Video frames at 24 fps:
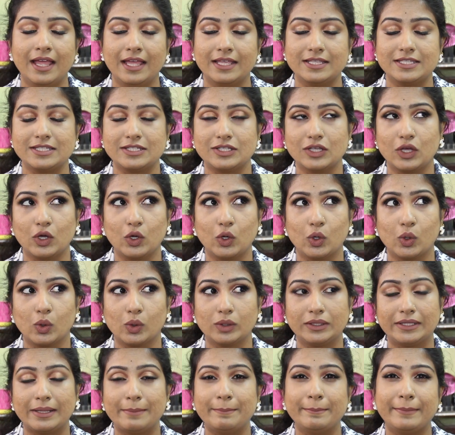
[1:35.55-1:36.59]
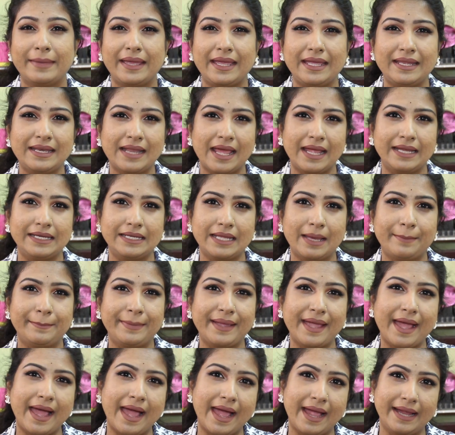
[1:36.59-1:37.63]
So the main idea
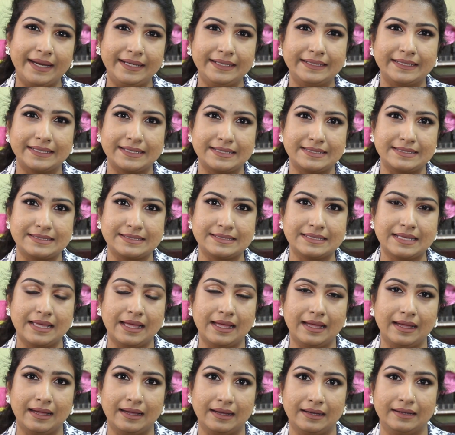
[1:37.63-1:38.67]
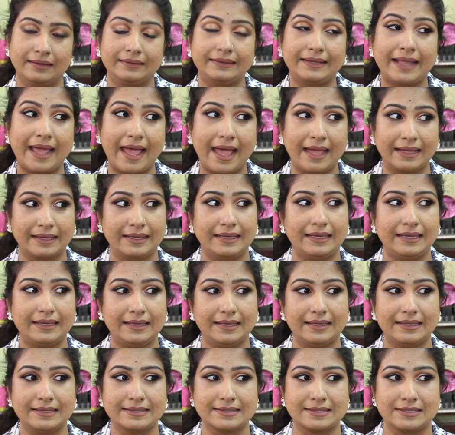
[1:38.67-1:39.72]
behind this uh, tag
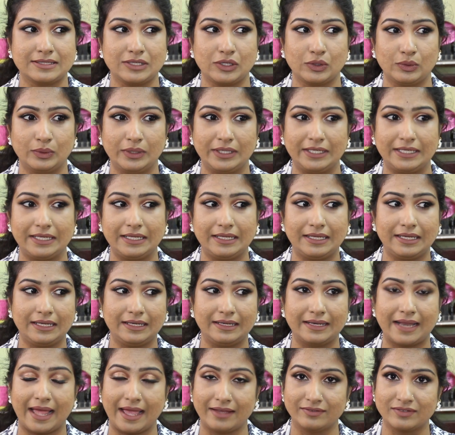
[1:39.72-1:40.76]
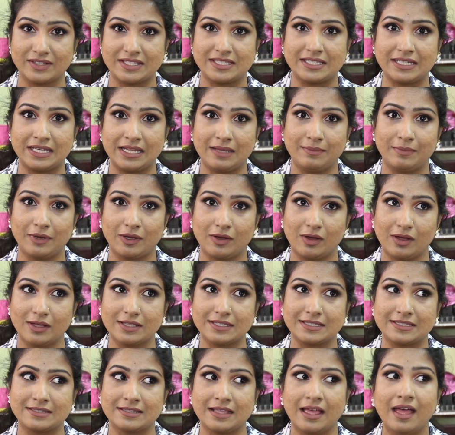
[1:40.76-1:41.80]
is unity in diversity,
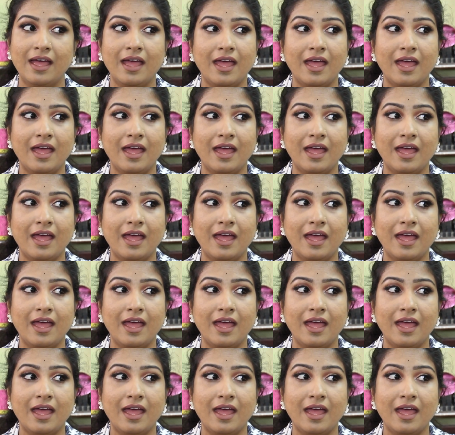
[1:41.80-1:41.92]
because